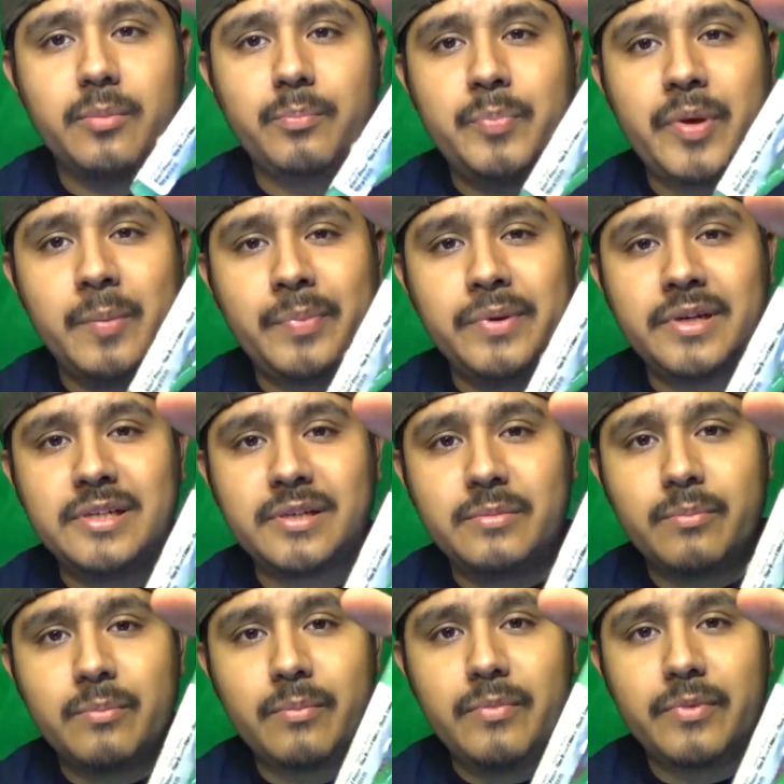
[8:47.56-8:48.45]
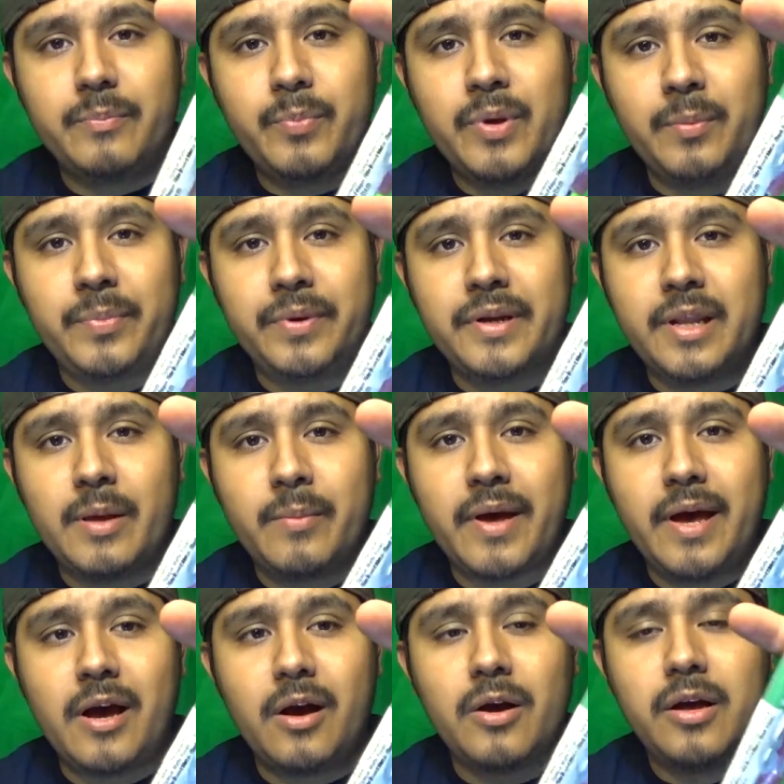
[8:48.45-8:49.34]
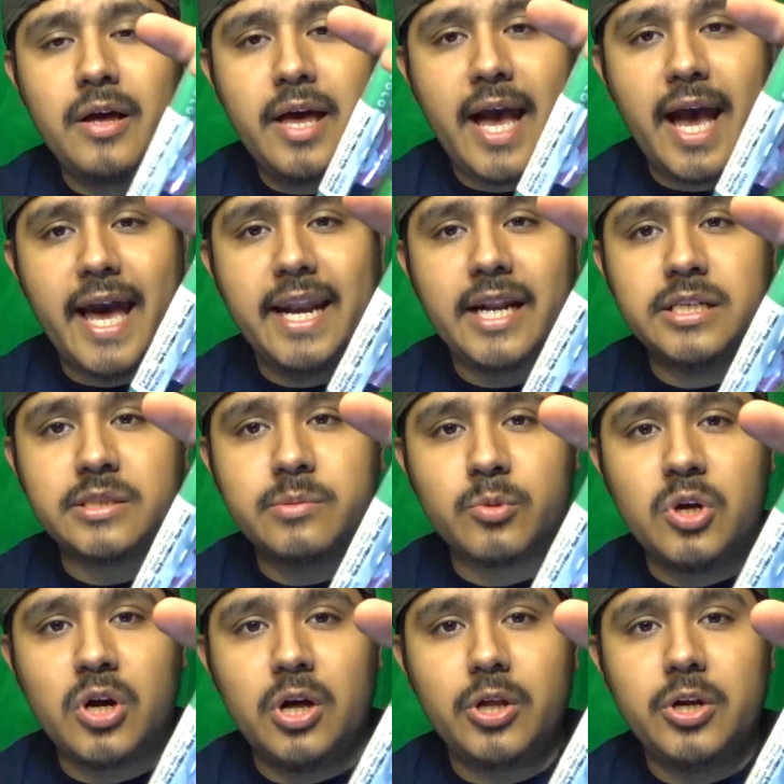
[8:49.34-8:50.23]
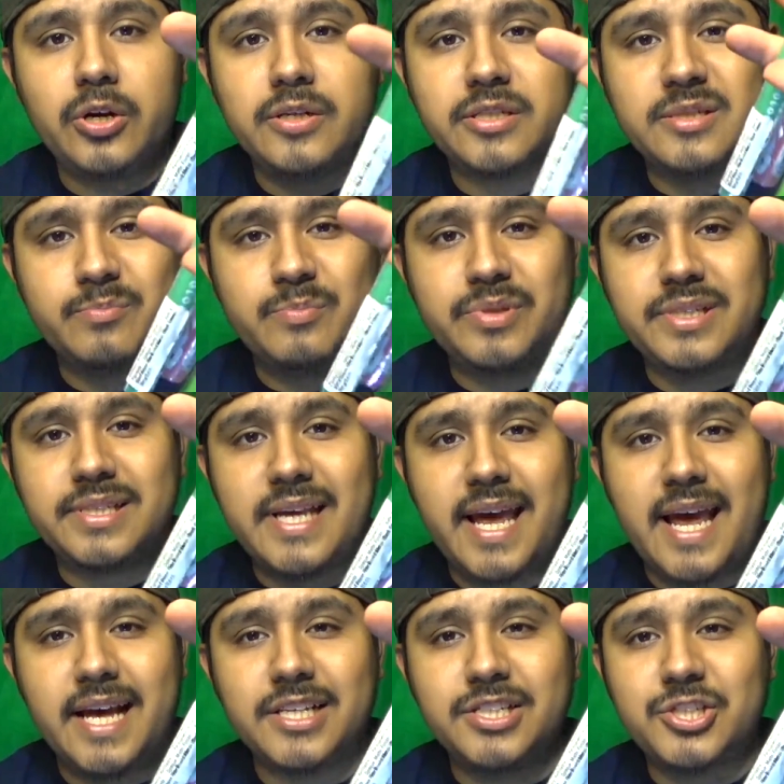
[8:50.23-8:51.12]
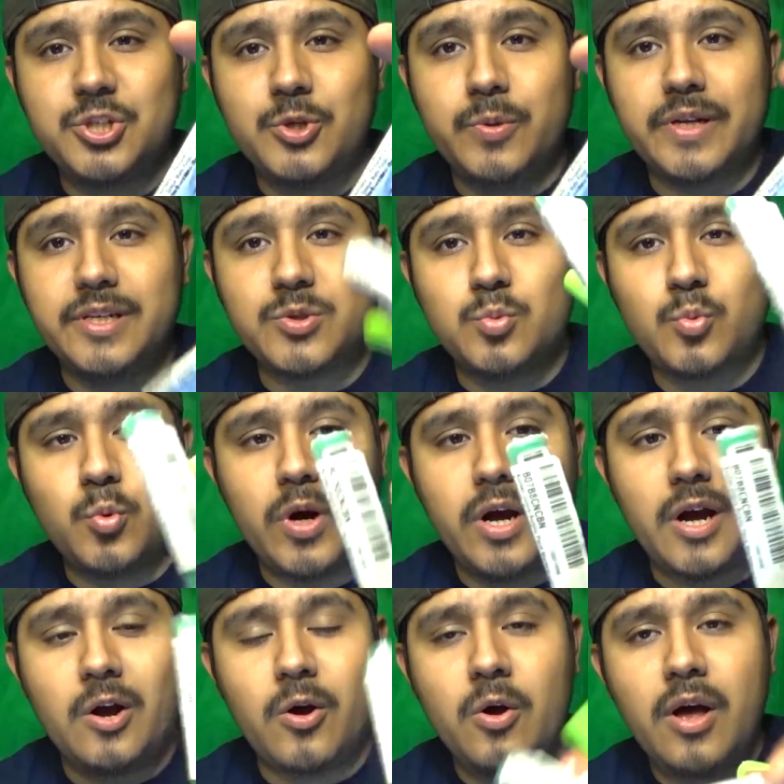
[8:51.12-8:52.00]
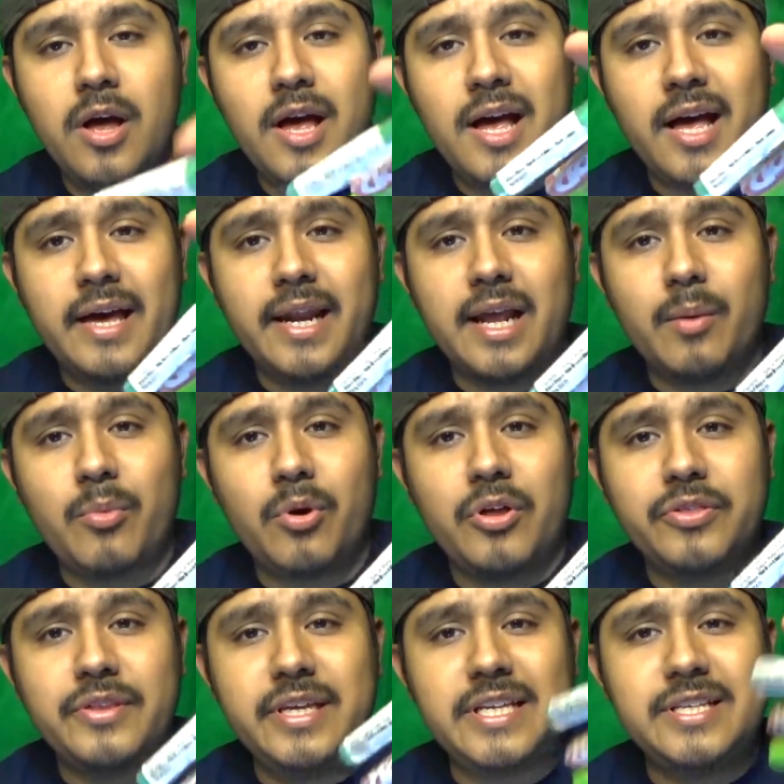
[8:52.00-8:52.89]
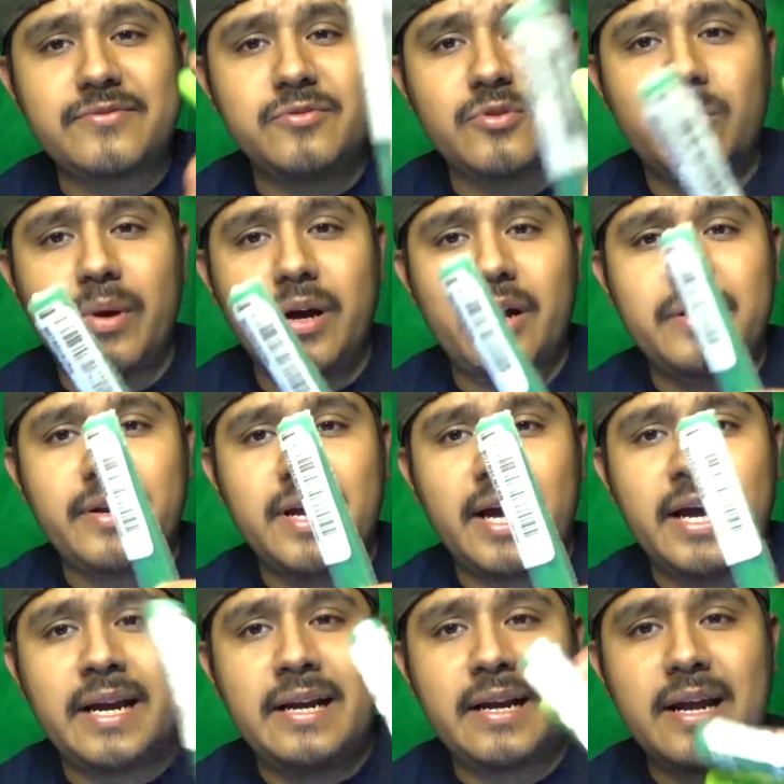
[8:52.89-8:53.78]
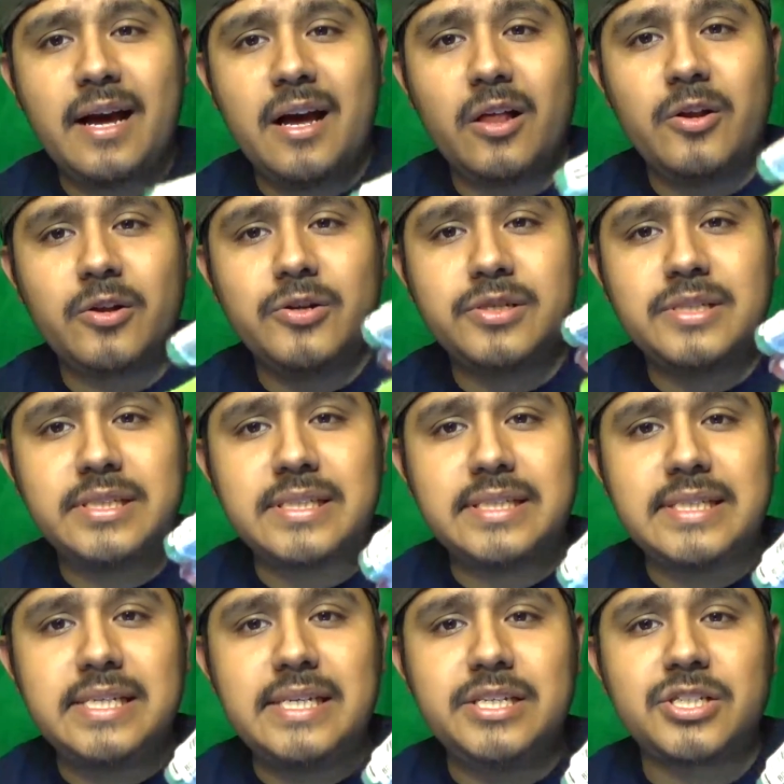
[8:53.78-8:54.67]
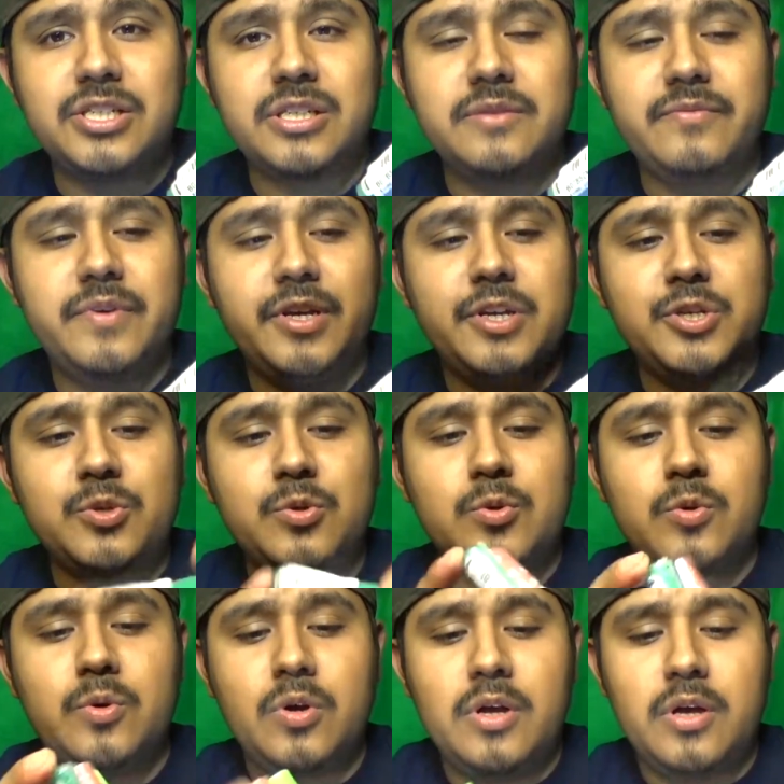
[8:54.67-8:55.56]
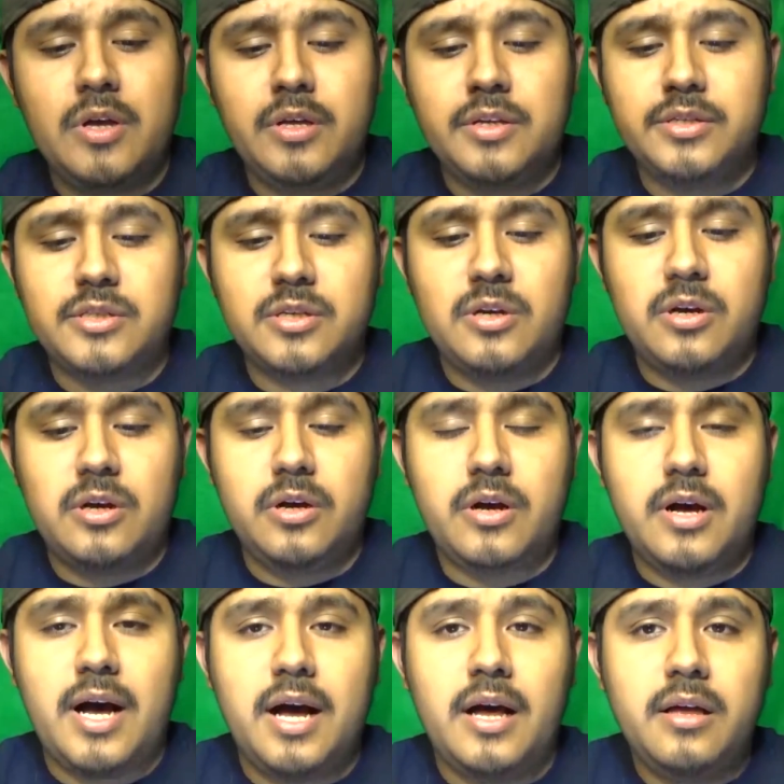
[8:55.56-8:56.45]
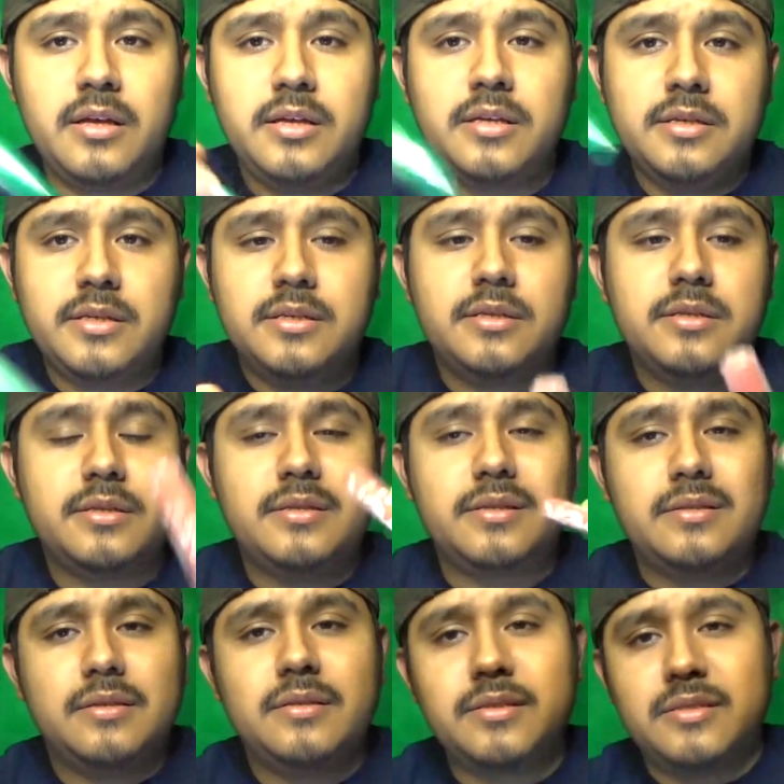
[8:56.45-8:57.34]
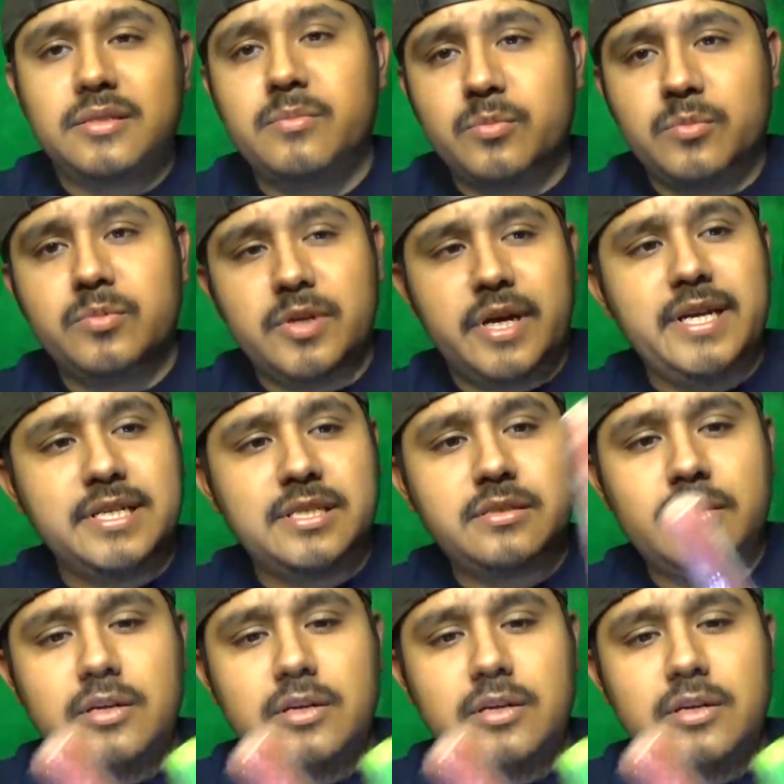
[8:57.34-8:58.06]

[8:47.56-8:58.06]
pimping them out, adding some color, some pizzazz to it as well. And I bought these for about $9 each individual. So some nice